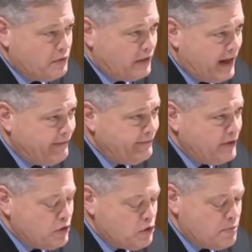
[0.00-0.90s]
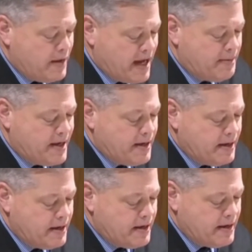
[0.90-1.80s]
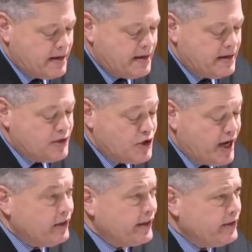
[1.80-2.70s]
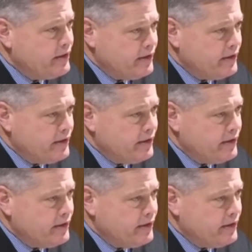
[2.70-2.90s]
You left your baby, Jalen,